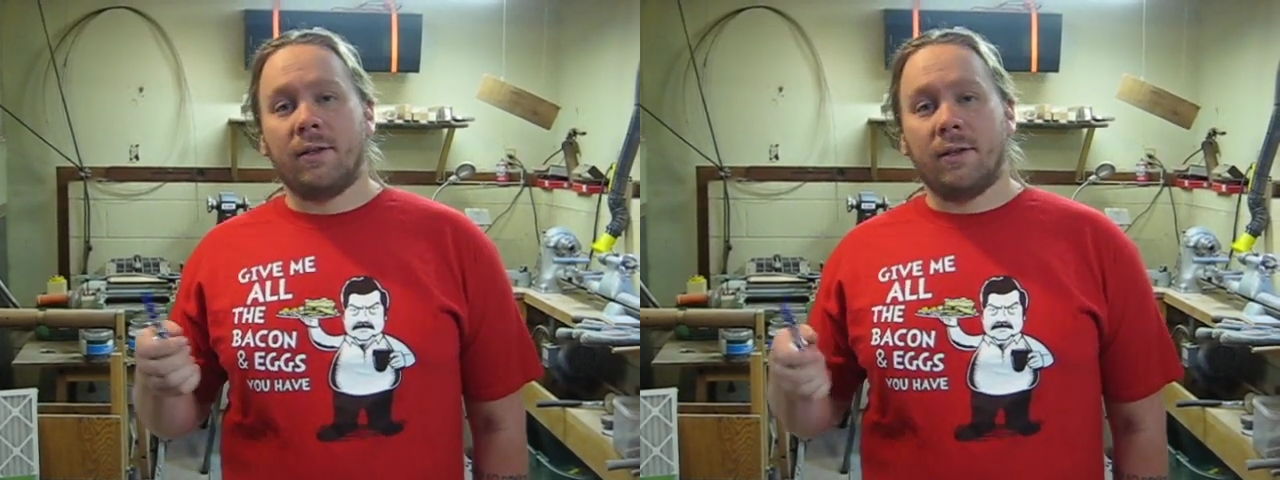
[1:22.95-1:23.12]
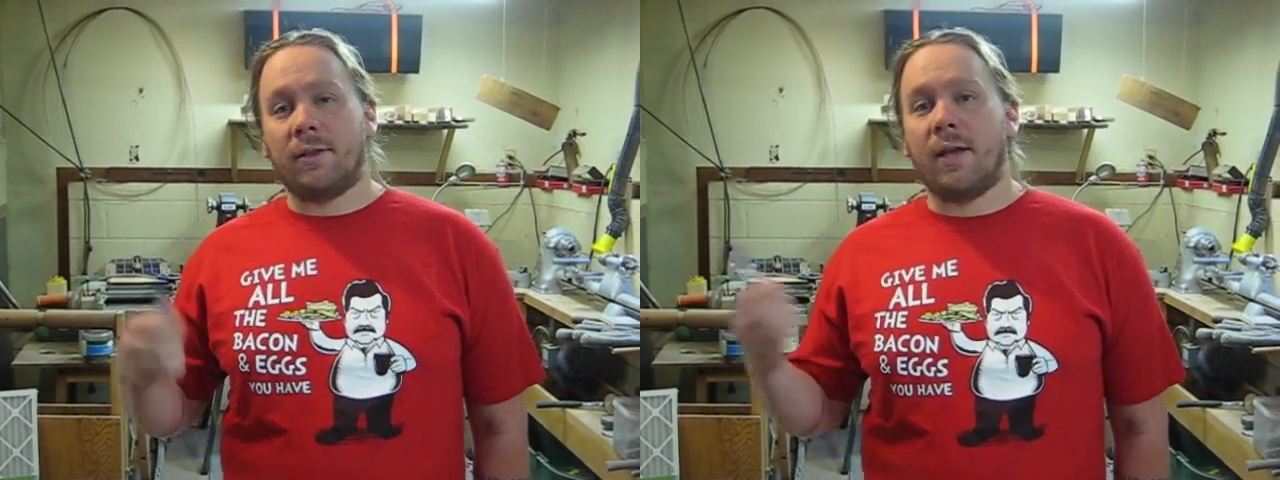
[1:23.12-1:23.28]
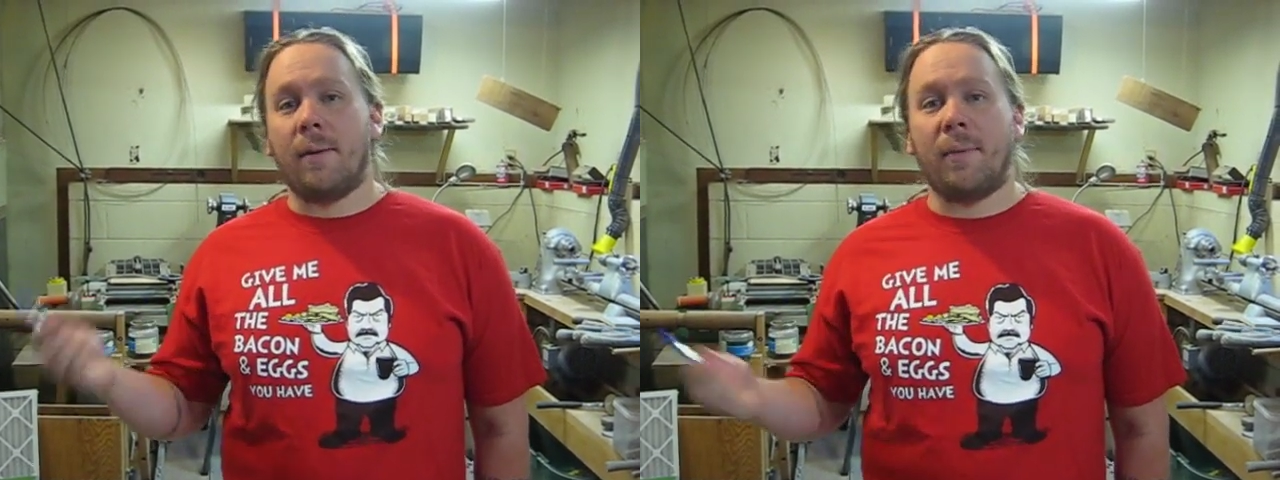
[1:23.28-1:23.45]

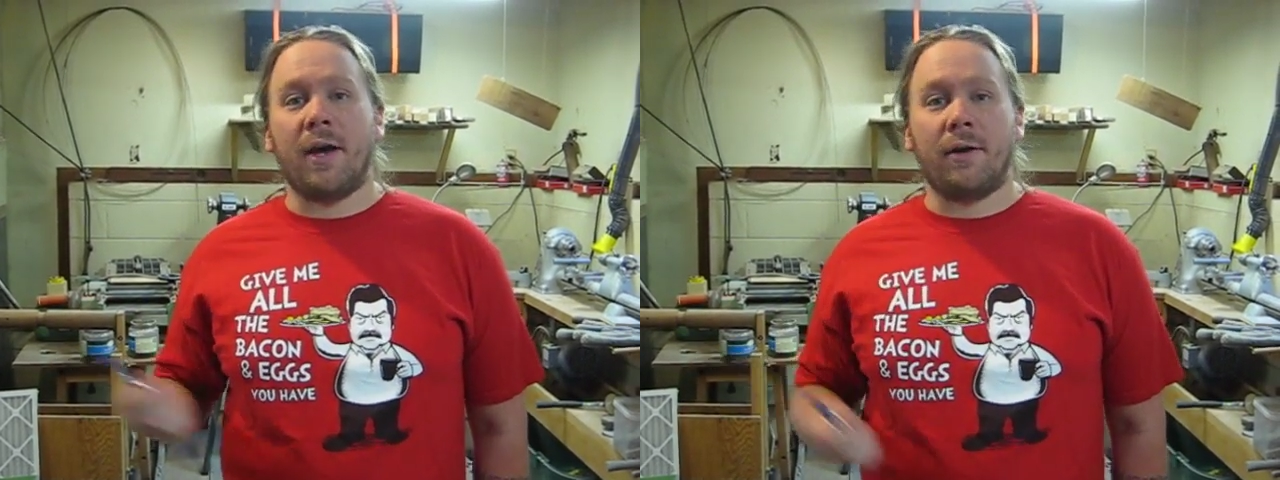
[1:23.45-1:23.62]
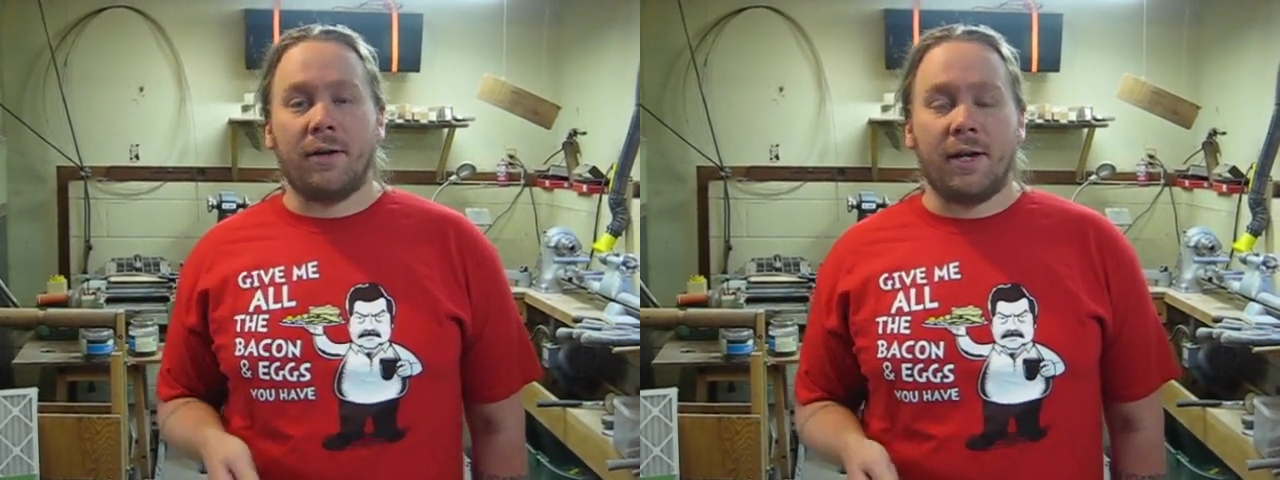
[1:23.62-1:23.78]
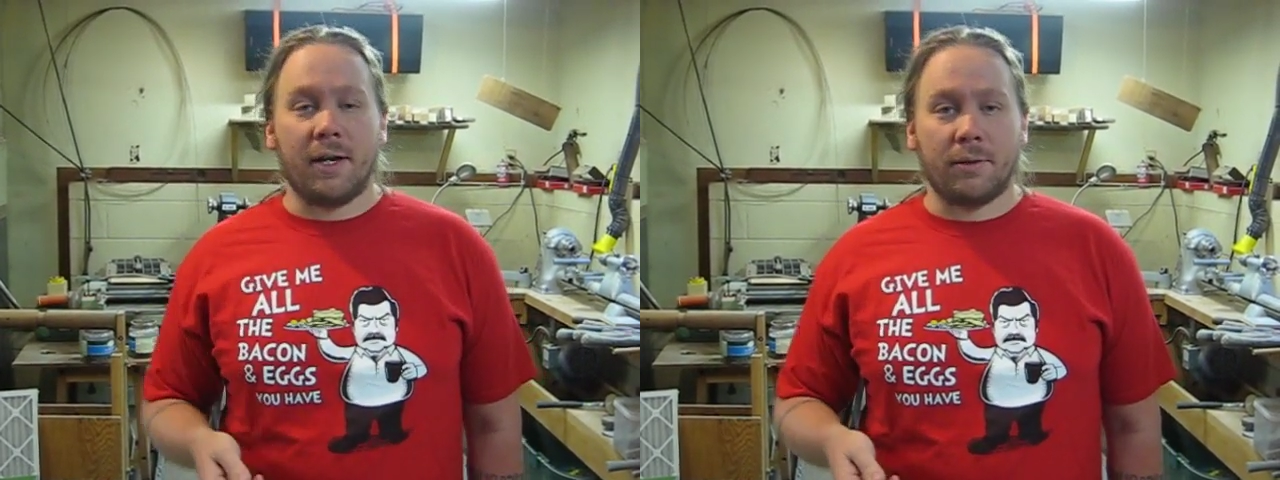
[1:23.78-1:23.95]
that that
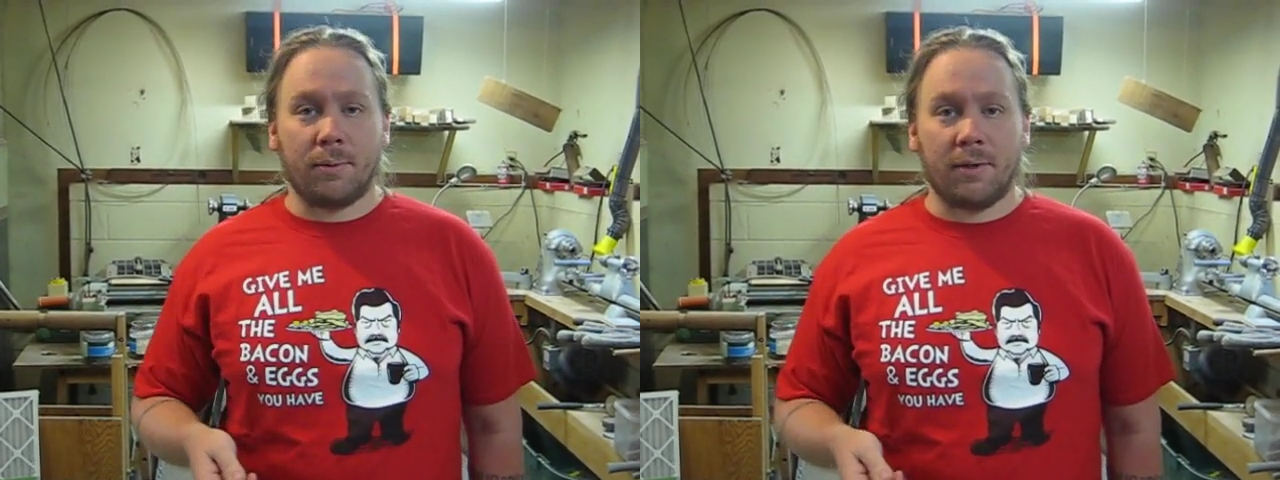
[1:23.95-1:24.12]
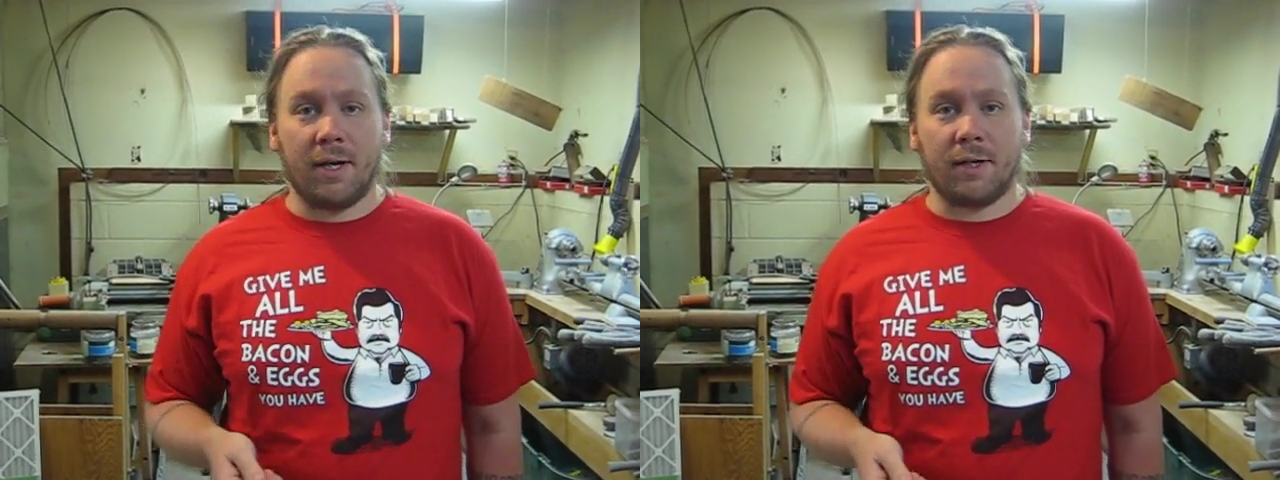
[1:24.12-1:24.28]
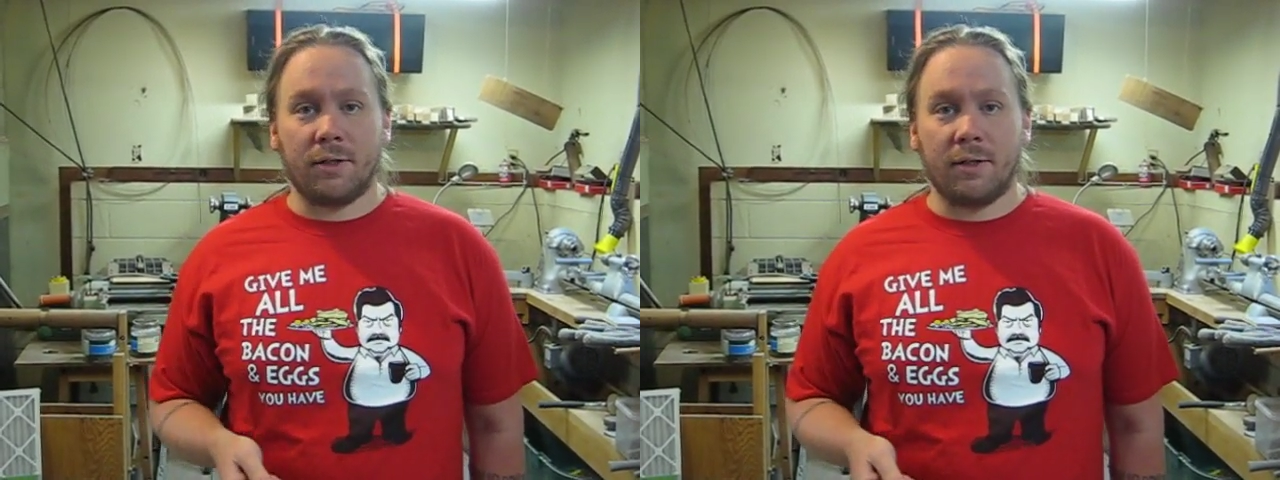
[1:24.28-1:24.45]
battery has
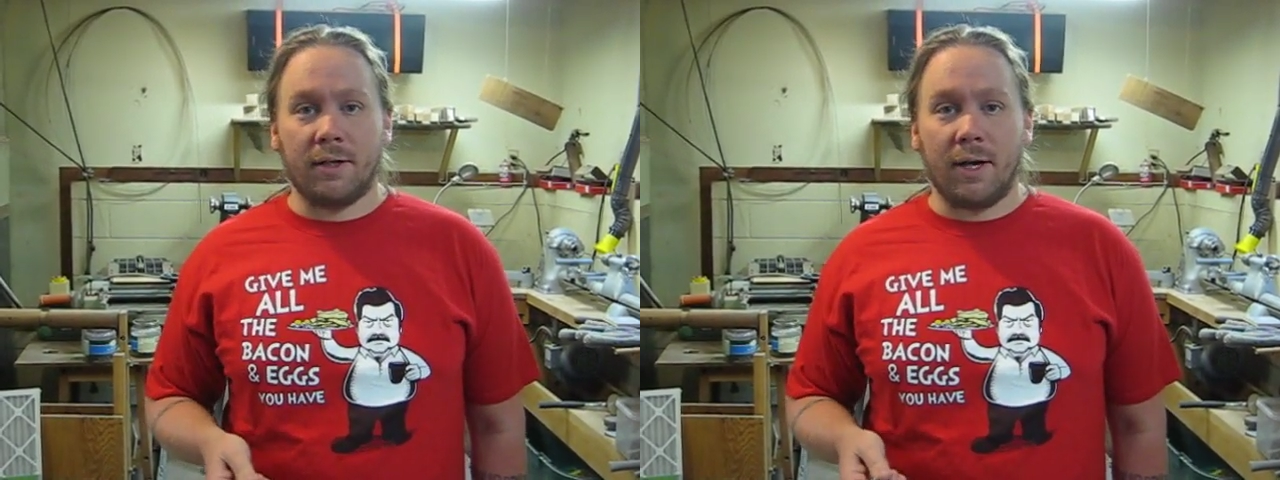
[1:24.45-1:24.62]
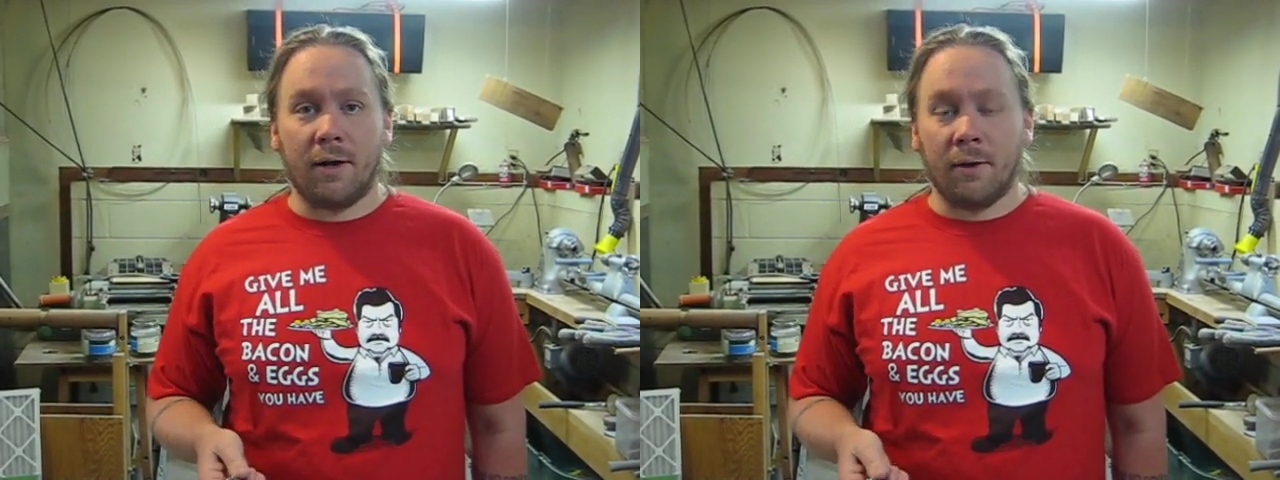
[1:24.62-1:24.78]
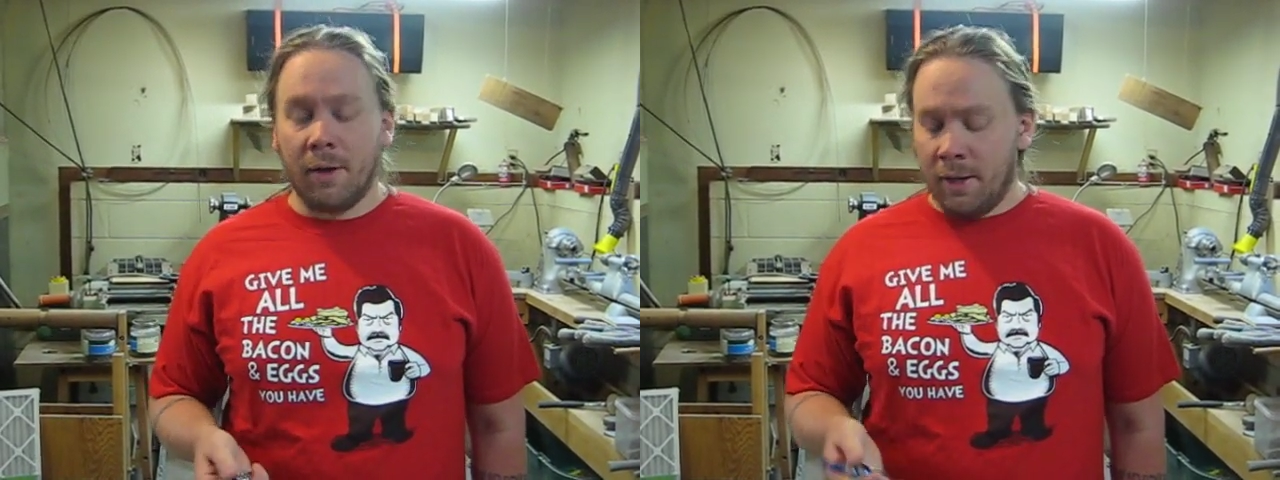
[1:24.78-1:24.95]
protection
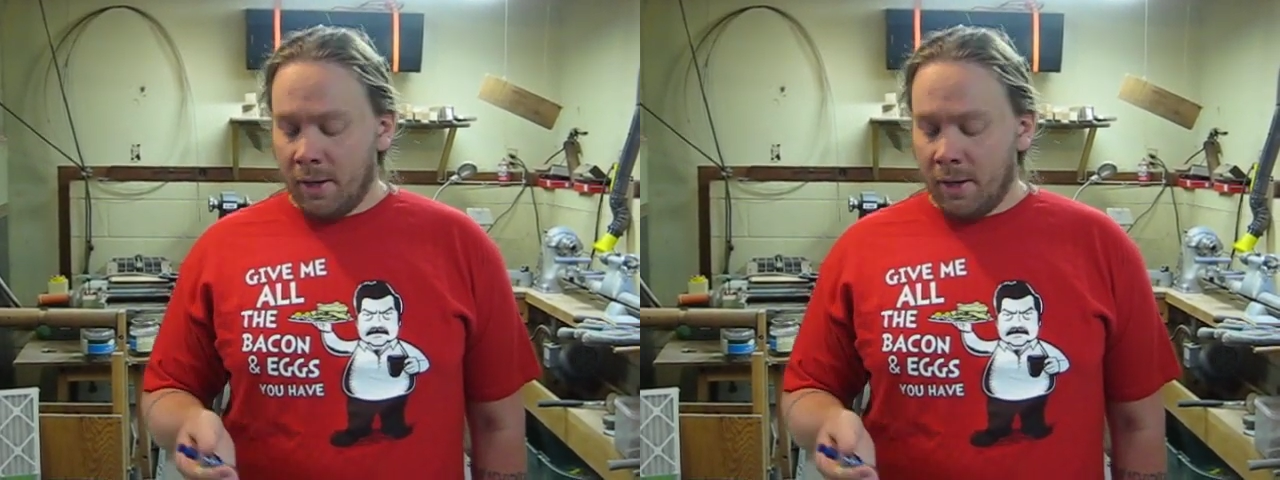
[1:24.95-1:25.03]
now.